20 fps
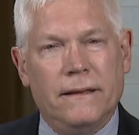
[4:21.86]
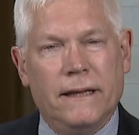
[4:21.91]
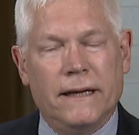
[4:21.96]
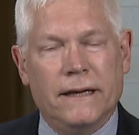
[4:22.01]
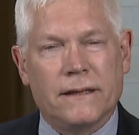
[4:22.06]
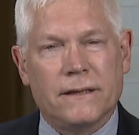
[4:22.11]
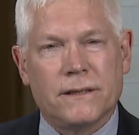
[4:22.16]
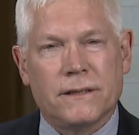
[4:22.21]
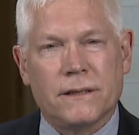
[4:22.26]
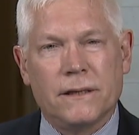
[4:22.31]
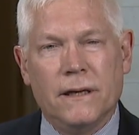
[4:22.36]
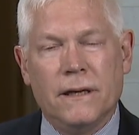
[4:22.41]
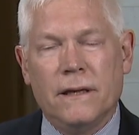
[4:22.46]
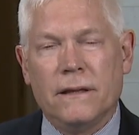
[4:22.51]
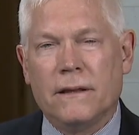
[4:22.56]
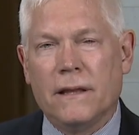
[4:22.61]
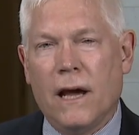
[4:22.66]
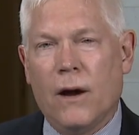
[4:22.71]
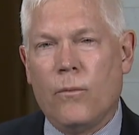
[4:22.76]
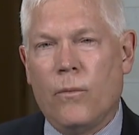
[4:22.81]
this
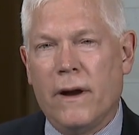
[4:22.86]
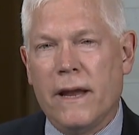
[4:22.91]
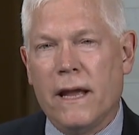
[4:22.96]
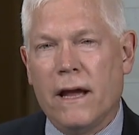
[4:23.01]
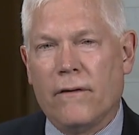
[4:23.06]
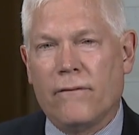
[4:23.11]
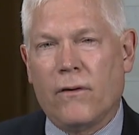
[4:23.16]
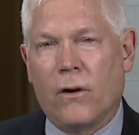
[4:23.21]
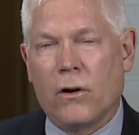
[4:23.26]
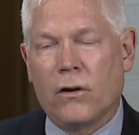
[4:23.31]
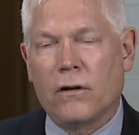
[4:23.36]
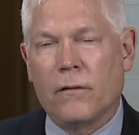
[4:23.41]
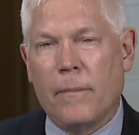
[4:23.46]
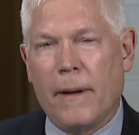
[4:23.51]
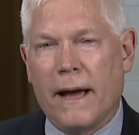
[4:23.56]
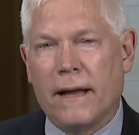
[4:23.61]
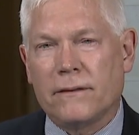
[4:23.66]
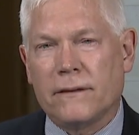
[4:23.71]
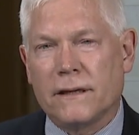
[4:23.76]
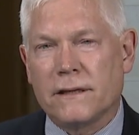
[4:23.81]
that we have heard
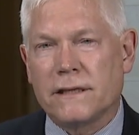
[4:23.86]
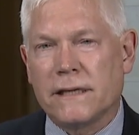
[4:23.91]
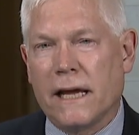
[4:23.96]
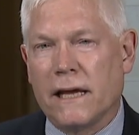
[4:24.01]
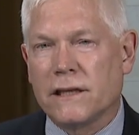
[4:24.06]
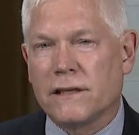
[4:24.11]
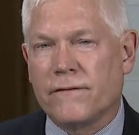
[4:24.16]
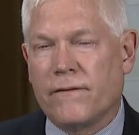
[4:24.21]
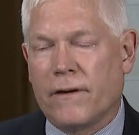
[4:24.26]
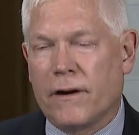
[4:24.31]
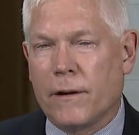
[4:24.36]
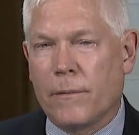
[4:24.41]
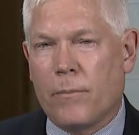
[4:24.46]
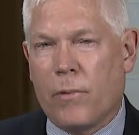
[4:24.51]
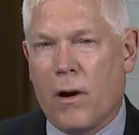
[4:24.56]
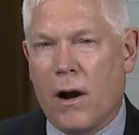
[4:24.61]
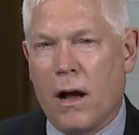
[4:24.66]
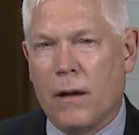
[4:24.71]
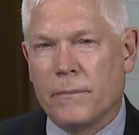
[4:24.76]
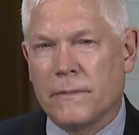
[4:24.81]
about that sounds very
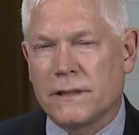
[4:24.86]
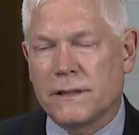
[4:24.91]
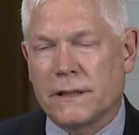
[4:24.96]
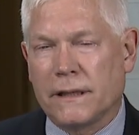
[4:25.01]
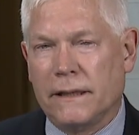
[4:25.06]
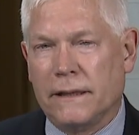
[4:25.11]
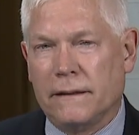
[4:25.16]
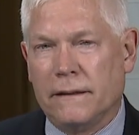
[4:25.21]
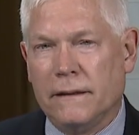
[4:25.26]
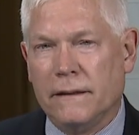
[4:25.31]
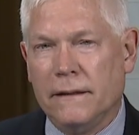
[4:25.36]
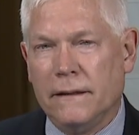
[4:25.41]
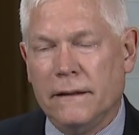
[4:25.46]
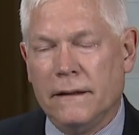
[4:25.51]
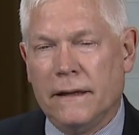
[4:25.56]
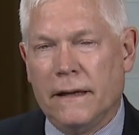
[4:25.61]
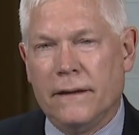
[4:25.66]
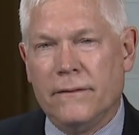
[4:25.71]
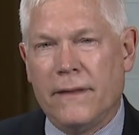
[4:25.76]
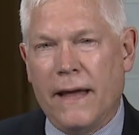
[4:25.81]
promising.
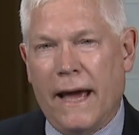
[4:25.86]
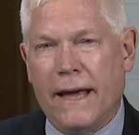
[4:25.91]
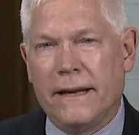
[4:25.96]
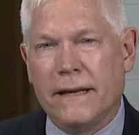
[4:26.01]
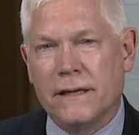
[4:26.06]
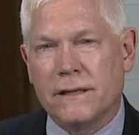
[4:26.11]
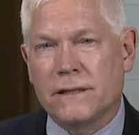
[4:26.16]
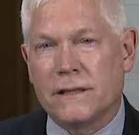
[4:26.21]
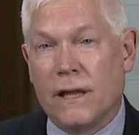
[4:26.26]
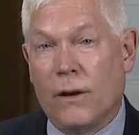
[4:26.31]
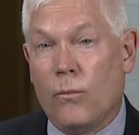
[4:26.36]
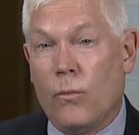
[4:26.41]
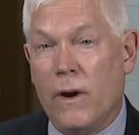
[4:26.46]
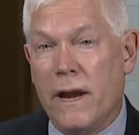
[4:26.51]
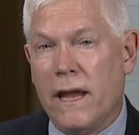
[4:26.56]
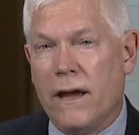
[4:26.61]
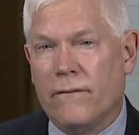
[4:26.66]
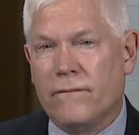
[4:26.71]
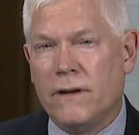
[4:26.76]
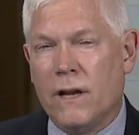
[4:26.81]
And that is that
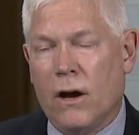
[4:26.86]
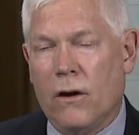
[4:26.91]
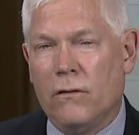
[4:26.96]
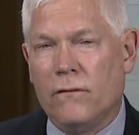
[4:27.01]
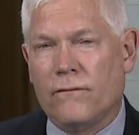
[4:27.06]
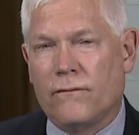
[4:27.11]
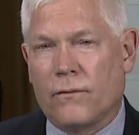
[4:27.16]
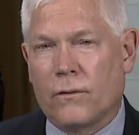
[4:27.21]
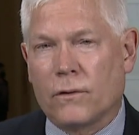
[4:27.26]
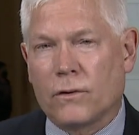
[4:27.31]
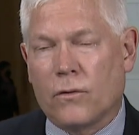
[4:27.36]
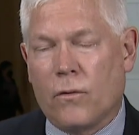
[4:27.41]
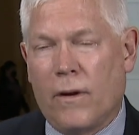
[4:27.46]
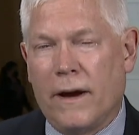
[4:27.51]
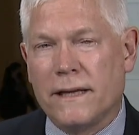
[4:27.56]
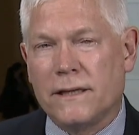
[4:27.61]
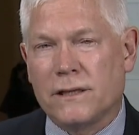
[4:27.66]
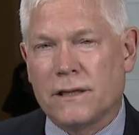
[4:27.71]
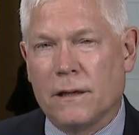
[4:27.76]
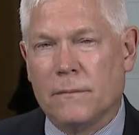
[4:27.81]
we have known for
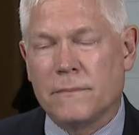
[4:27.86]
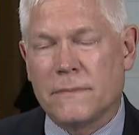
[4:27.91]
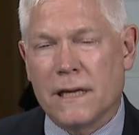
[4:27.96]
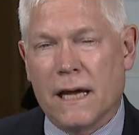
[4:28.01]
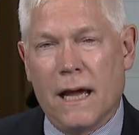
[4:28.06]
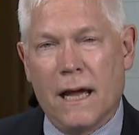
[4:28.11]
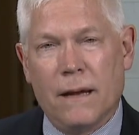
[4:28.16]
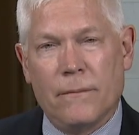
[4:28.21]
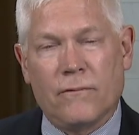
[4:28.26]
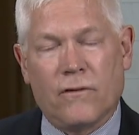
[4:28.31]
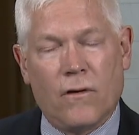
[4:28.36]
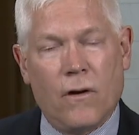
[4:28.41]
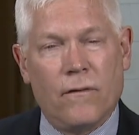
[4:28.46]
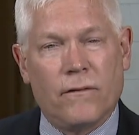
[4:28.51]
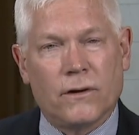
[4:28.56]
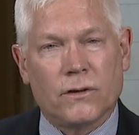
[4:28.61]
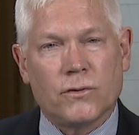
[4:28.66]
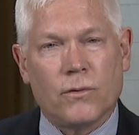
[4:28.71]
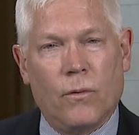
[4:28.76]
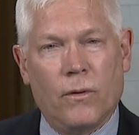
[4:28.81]
quite some time, for
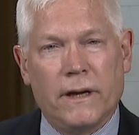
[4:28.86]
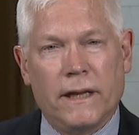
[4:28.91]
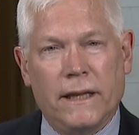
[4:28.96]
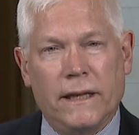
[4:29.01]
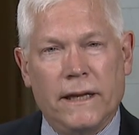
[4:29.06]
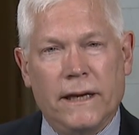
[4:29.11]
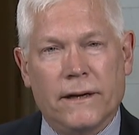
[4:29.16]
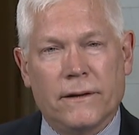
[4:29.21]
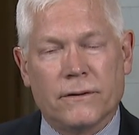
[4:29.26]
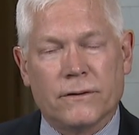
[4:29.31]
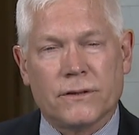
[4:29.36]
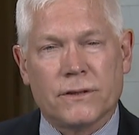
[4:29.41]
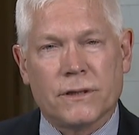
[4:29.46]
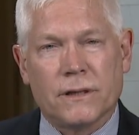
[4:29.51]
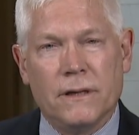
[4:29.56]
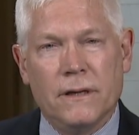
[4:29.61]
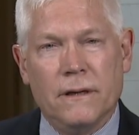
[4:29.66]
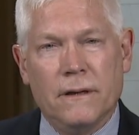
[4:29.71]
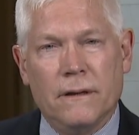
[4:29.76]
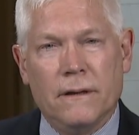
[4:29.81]
over 20 years,
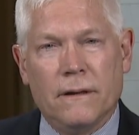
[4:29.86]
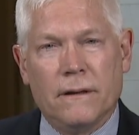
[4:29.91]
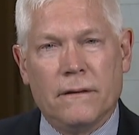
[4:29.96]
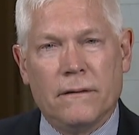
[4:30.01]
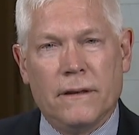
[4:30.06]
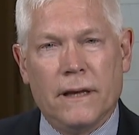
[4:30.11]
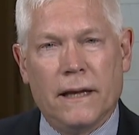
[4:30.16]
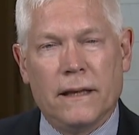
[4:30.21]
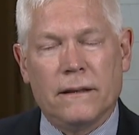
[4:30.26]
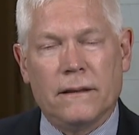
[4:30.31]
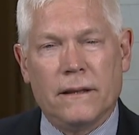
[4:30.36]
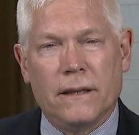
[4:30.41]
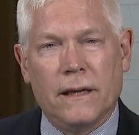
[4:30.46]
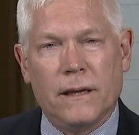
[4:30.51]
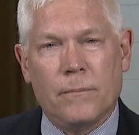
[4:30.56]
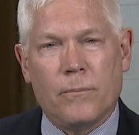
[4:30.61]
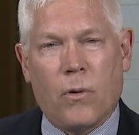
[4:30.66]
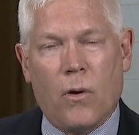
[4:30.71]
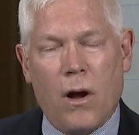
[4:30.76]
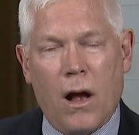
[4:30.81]
that
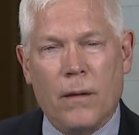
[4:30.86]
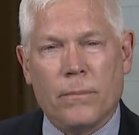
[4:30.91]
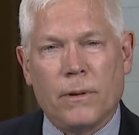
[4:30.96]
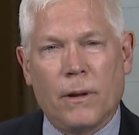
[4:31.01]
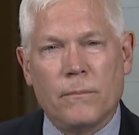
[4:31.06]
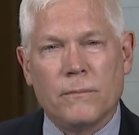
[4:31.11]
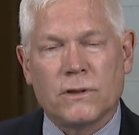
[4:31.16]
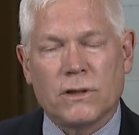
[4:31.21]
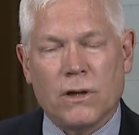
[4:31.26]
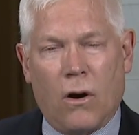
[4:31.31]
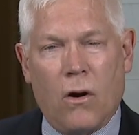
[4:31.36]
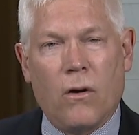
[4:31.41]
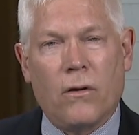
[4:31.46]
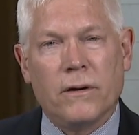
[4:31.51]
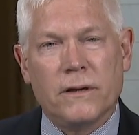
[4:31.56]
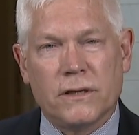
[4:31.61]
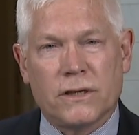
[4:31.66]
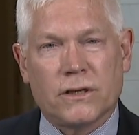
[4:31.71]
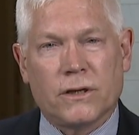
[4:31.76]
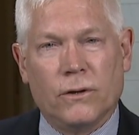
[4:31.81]
the problems are
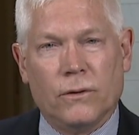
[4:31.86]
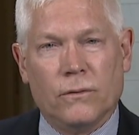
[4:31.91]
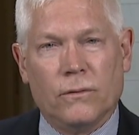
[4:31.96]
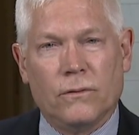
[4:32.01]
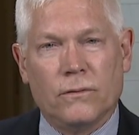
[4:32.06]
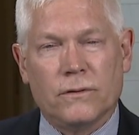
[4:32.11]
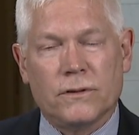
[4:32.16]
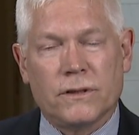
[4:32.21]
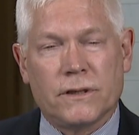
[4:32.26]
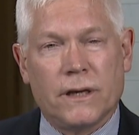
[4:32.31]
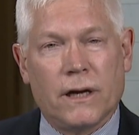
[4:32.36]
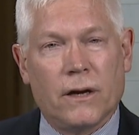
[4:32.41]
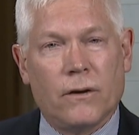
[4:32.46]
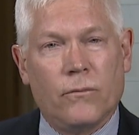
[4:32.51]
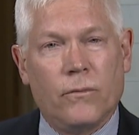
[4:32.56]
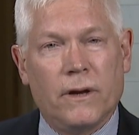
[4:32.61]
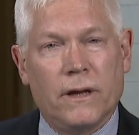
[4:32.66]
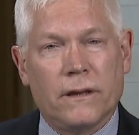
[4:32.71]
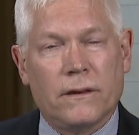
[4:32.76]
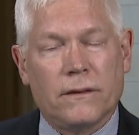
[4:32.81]
in schools. They're
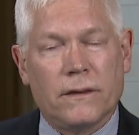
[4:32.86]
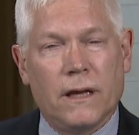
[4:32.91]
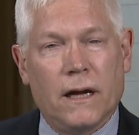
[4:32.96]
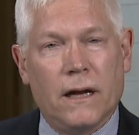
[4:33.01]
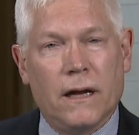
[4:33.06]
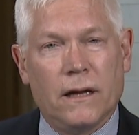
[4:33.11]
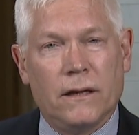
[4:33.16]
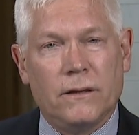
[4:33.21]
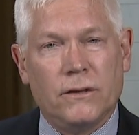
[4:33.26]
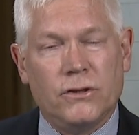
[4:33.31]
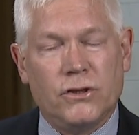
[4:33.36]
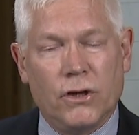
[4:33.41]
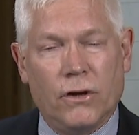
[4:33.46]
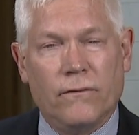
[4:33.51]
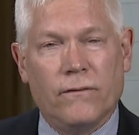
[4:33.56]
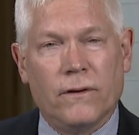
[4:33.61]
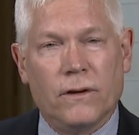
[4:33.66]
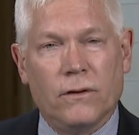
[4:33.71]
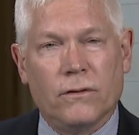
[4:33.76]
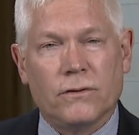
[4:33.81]
with uh,
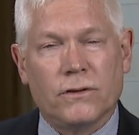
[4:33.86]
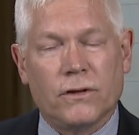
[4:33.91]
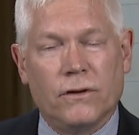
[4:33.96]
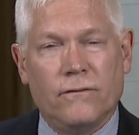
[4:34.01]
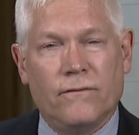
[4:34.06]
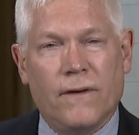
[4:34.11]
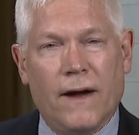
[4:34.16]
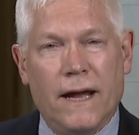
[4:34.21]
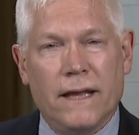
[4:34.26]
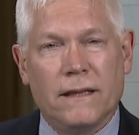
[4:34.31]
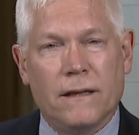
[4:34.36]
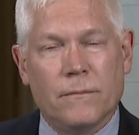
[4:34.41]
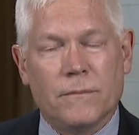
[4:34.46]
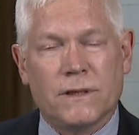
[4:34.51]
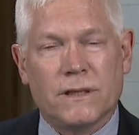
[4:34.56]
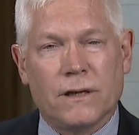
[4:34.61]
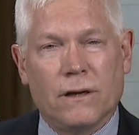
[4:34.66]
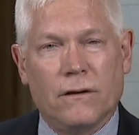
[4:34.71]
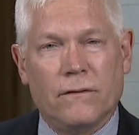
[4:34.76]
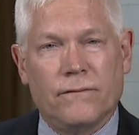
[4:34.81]
juveniles who find
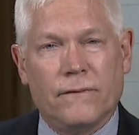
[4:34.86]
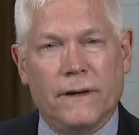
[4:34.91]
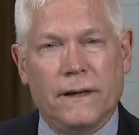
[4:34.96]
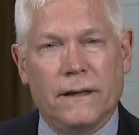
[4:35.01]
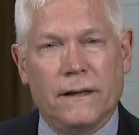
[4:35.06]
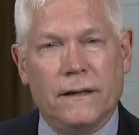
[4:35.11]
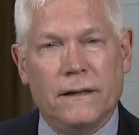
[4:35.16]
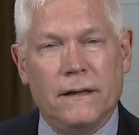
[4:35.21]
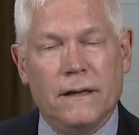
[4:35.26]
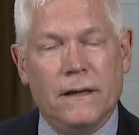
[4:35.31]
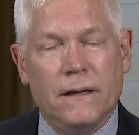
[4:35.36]
themselves in